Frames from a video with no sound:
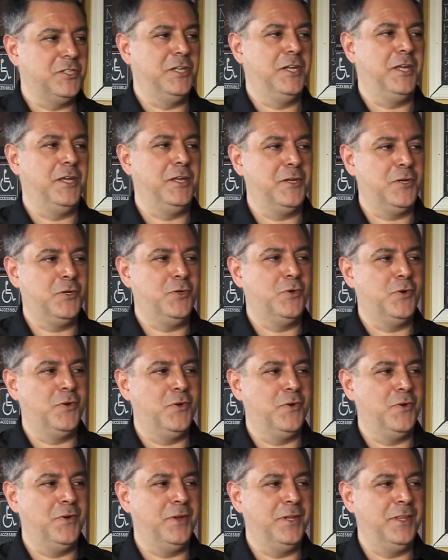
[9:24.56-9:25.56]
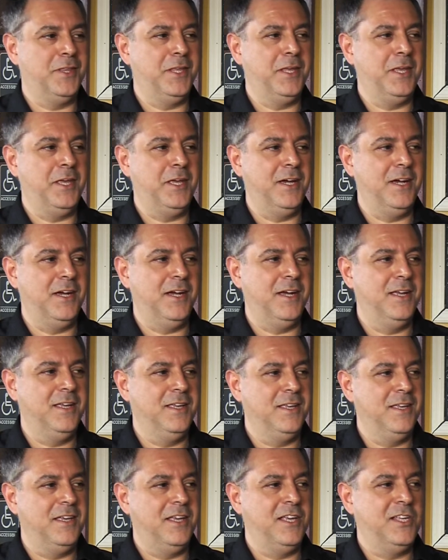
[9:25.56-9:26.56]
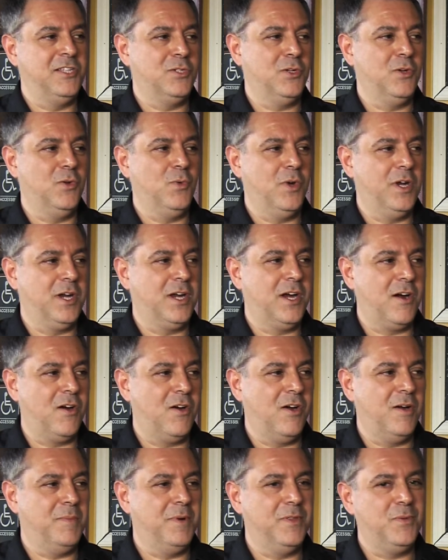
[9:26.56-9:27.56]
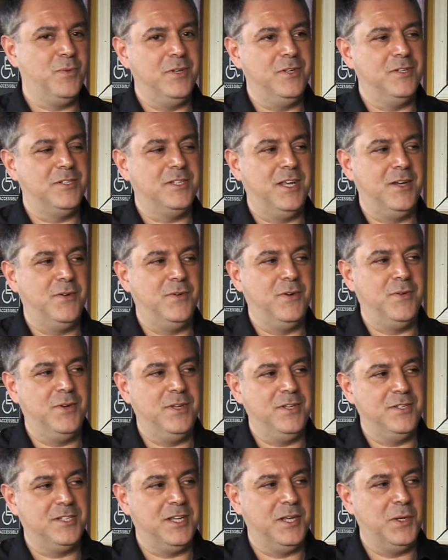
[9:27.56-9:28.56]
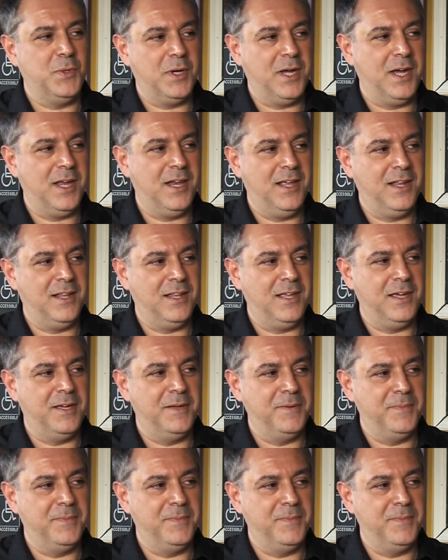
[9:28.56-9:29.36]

sitting in the corner in the he sold one car all month? What do you say to a guy like that?